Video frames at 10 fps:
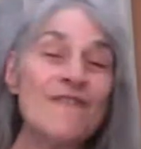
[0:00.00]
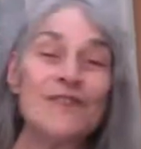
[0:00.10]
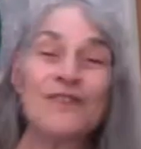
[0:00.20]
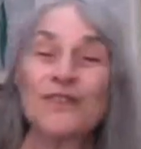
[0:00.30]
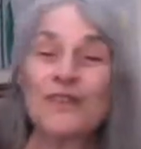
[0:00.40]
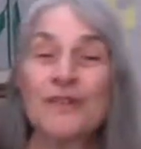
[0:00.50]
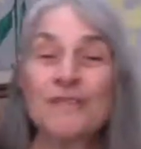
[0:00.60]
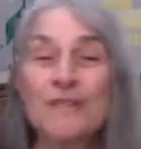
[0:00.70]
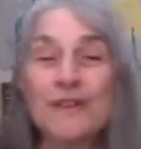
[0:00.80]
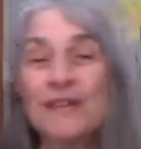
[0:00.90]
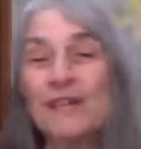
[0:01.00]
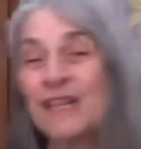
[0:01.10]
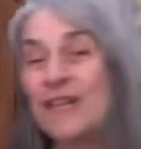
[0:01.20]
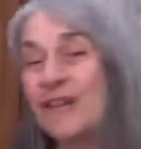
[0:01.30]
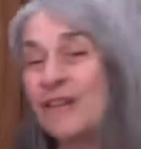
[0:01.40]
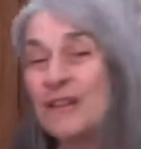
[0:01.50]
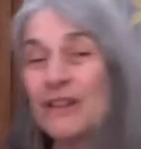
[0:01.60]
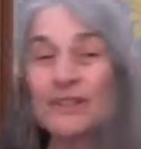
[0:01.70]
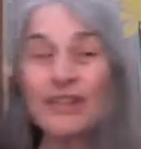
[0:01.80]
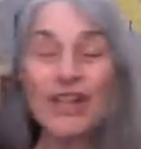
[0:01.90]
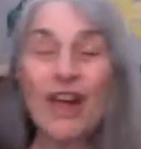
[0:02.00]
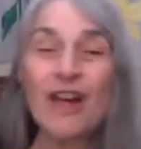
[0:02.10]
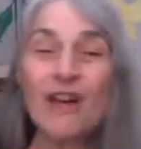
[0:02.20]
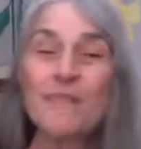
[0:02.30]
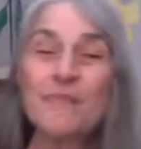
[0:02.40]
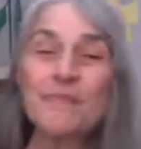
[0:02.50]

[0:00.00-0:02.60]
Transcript: it's your community or your job,